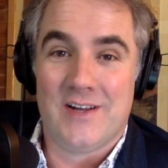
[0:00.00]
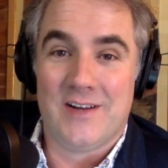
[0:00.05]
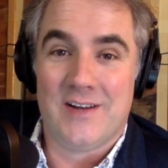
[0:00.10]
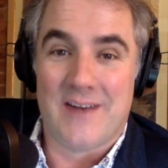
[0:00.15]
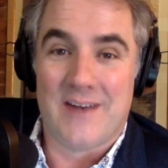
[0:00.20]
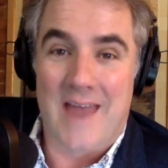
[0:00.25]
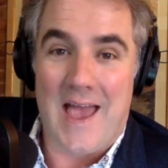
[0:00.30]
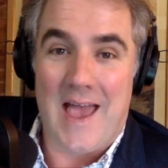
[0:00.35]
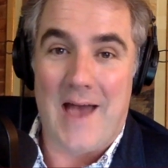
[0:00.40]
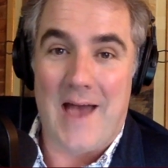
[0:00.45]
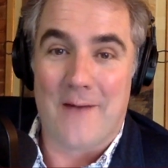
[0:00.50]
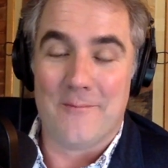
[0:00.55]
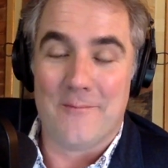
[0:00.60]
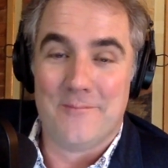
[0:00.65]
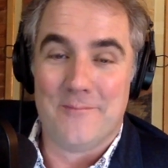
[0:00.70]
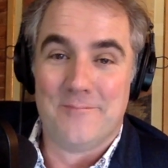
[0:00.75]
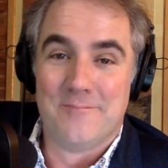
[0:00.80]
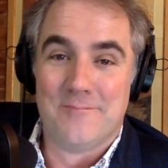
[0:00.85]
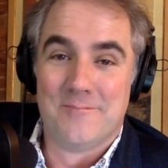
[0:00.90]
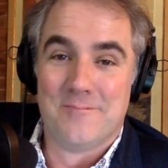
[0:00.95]
Now,
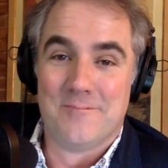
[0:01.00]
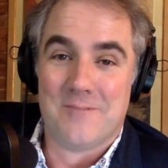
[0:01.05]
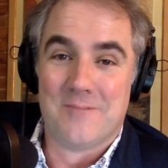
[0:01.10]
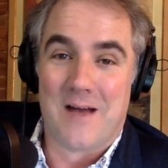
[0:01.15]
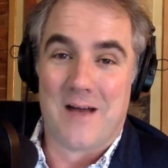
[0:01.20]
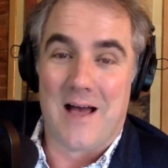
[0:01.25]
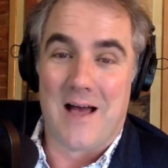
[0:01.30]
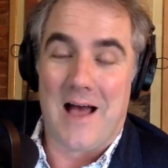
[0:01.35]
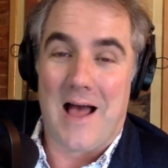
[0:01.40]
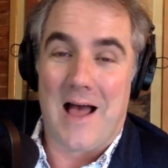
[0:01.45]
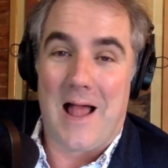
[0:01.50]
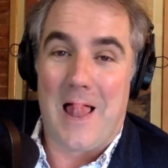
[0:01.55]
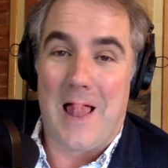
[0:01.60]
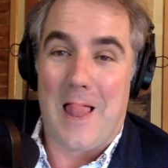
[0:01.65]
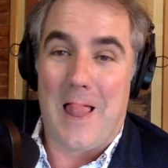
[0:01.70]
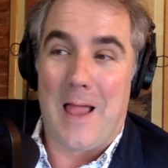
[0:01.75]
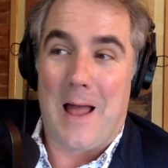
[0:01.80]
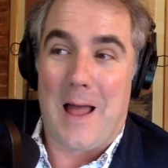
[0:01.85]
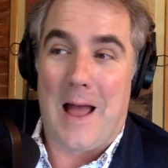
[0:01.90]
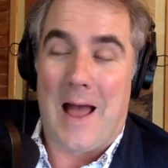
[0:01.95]

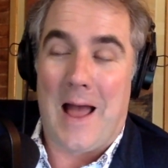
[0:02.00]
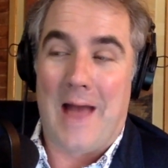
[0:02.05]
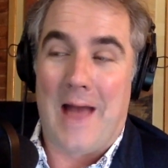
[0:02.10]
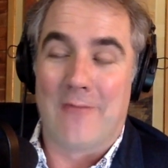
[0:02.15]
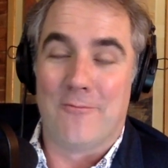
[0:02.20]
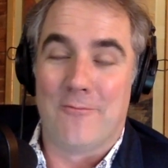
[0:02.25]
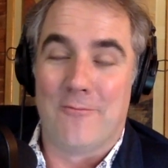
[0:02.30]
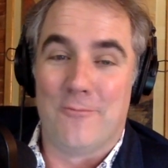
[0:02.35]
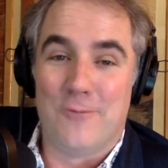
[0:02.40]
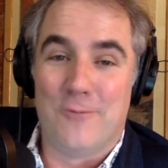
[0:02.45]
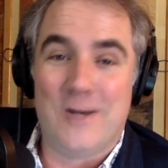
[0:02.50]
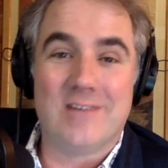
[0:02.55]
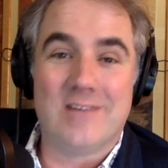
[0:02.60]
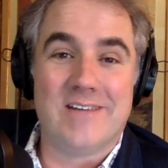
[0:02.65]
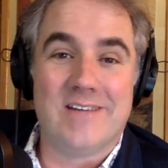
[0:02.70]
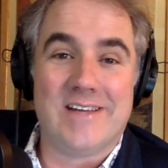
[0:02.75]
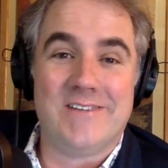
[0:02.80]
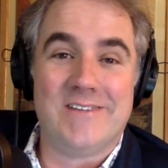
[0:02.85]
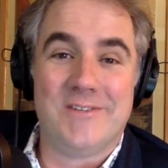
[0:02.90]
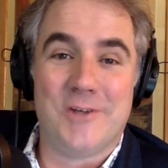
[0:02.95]
I
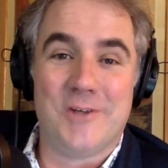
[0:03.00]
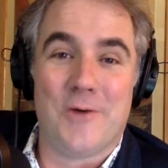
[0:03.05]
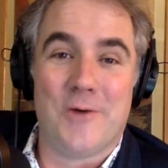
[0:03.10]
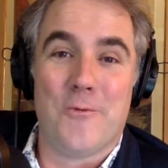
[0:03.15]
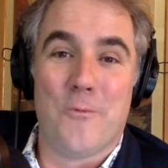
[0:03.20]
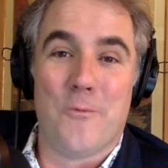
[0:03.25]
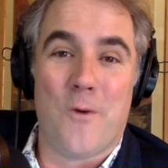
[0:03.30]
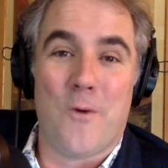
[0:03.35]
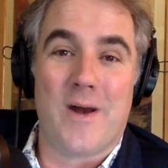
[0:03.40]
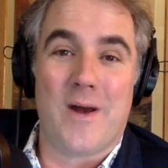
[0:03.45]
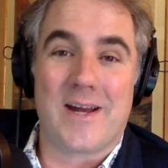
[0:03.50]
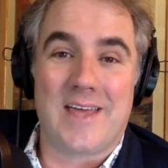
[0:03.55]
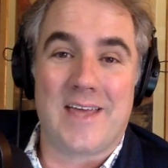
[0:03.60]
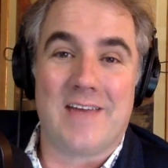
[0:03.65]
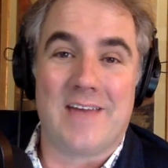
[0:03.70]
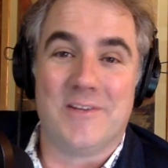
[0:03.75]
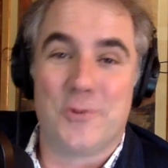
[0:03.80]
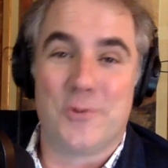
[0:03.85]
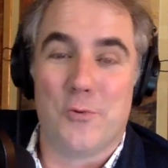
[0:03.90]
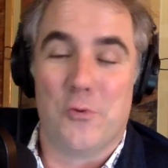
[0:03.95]
really don't want to
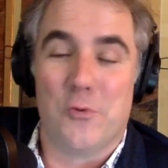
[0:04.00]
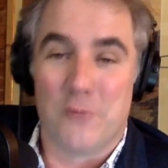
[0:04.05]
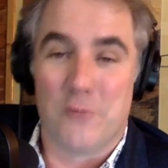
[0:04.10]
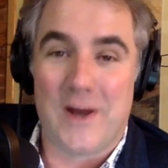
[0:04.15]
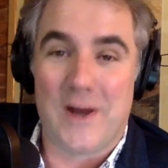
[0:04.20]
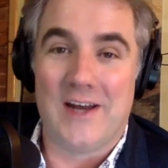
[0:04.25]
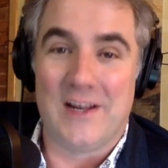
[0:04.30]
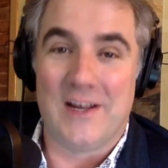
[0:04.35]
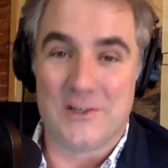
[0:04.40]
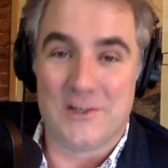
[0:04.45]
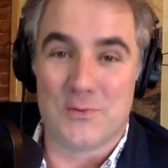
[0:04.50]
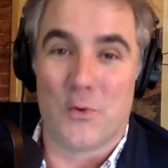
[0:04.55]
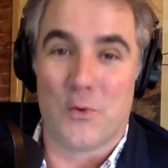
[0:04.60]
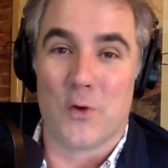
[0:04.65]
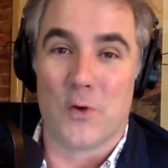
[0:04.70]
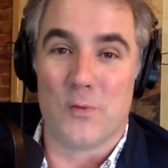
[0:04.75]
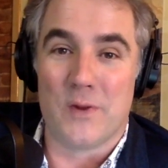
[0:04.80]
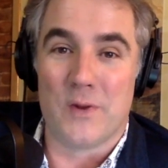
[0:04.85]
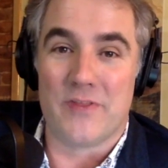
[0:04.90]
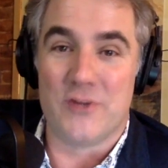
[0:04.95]
get into a ratings
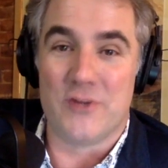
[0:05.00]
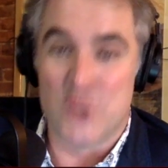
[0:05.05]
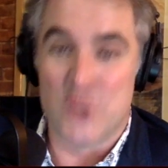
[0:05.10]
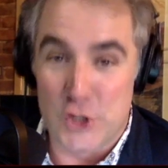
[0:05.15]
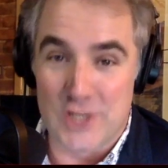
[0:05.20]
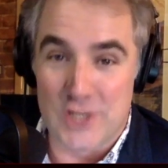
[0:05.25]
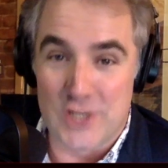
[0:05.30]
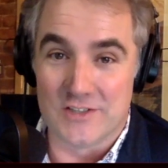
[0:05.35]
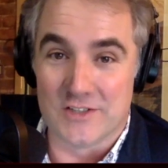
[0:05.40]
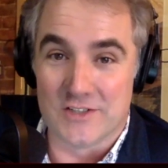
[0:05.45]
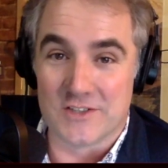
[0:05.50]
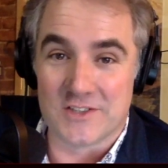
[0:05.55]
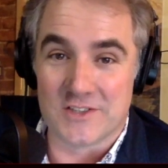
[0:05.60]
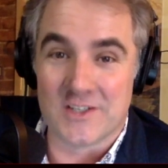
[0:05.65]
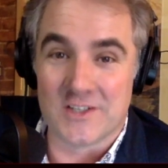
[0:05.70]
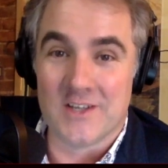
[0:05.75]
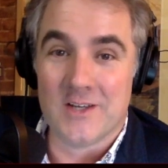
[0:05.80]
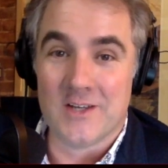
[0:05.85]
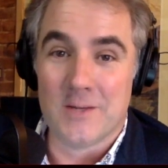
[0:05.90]
war with Jesus,